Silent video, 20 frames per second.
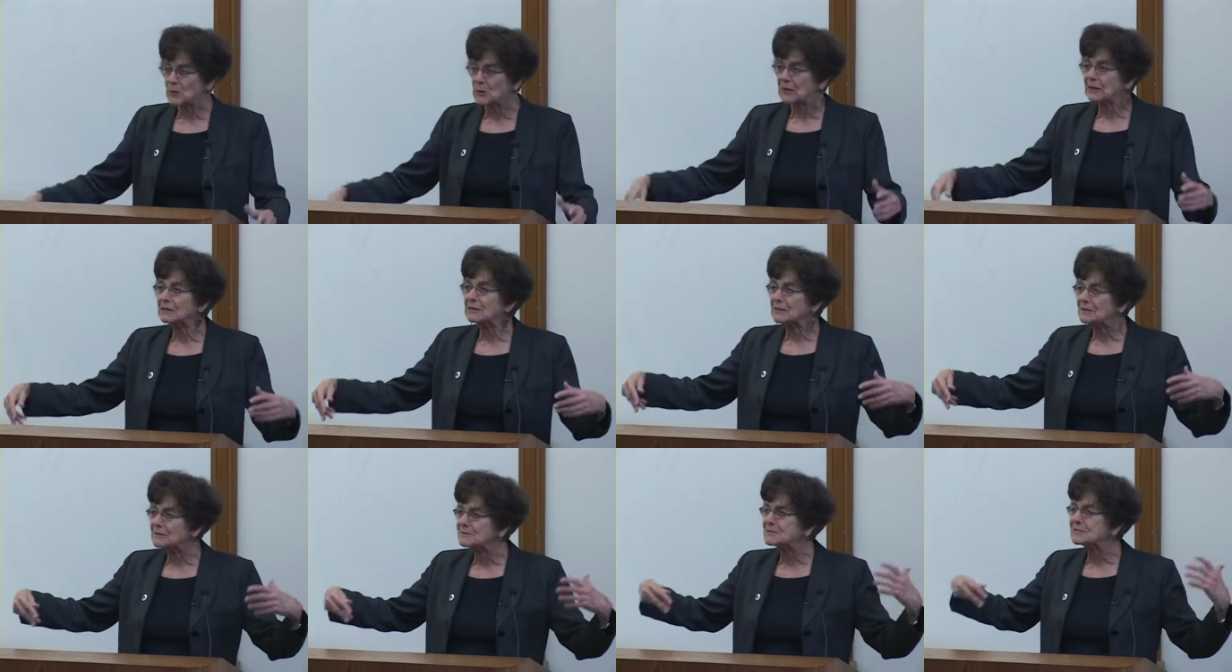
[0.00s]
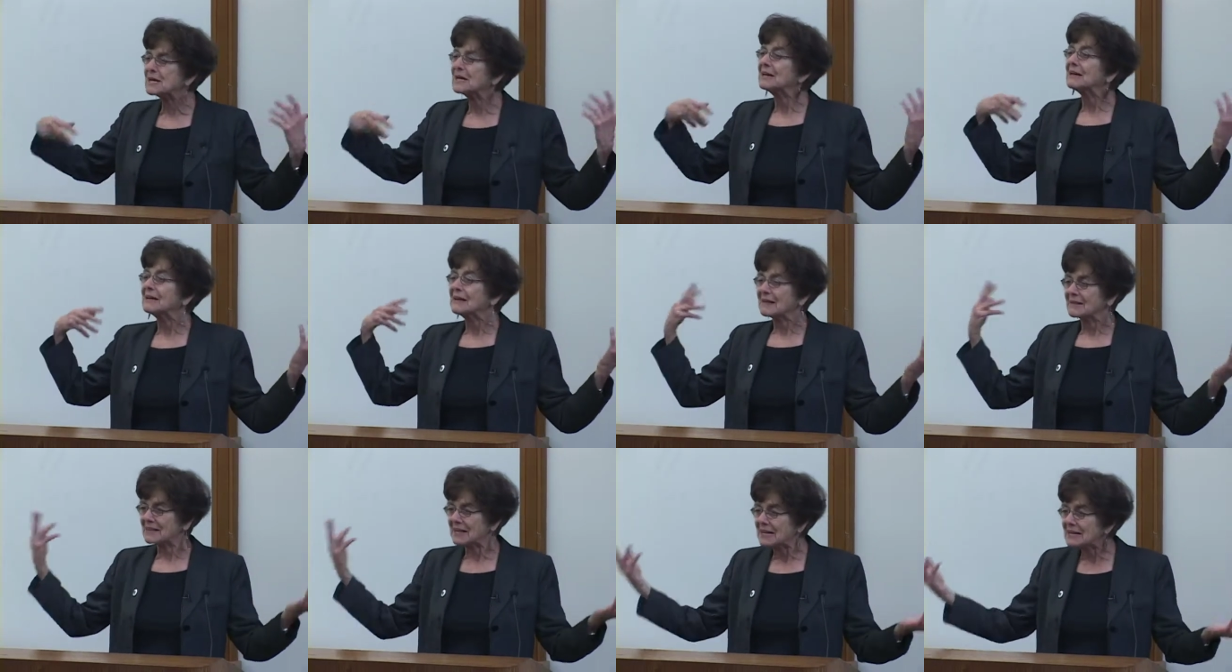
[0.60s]
includes
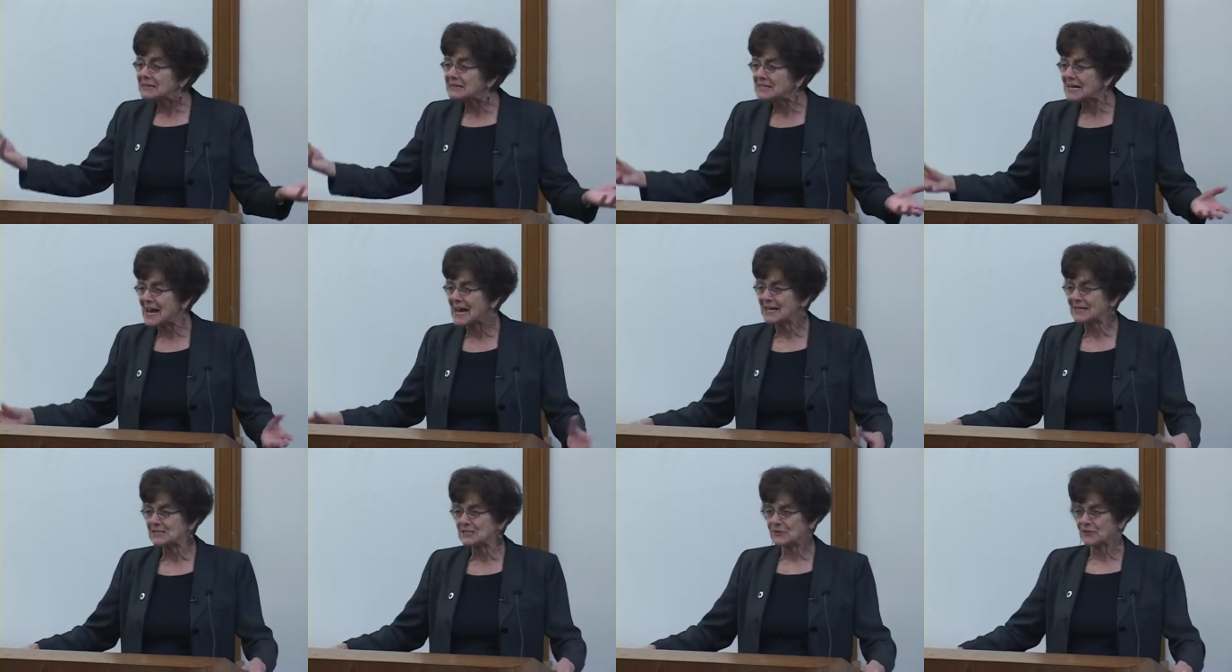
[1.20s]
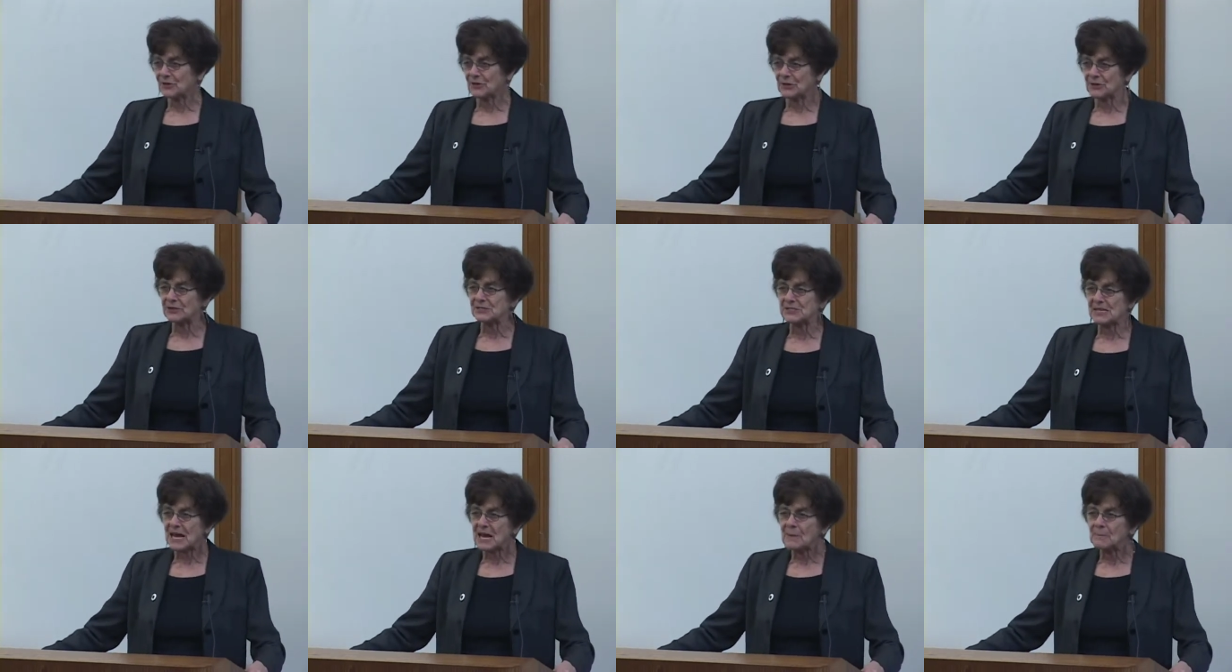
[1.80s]
think tanks, for
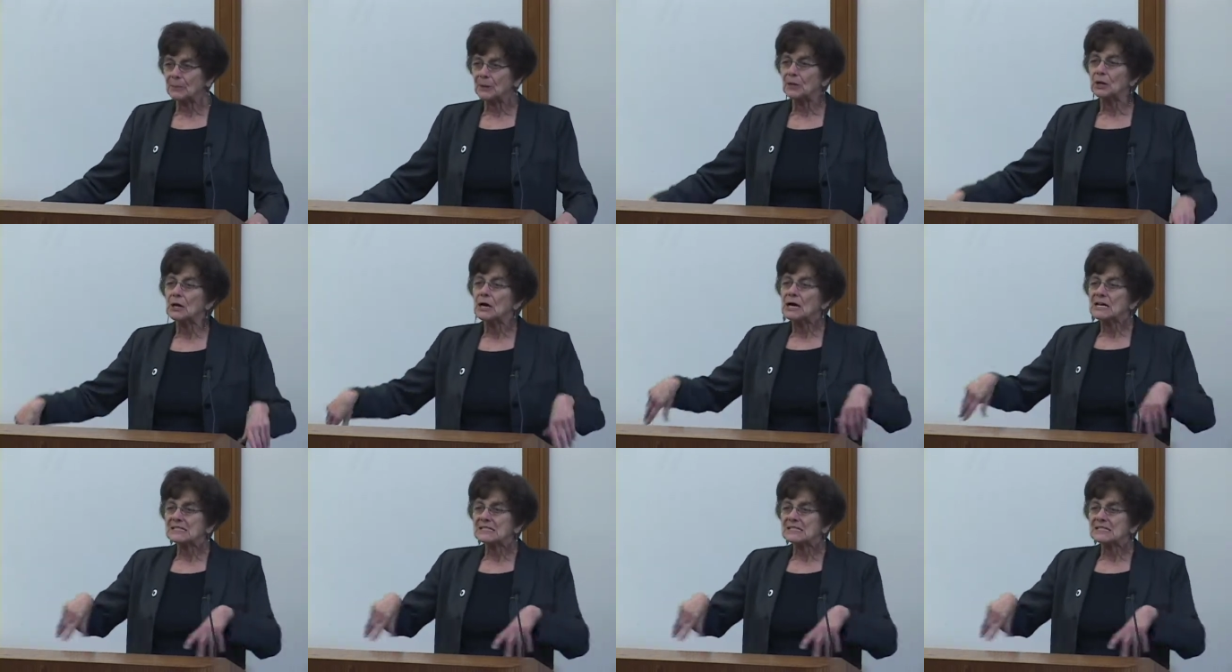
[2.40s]
example,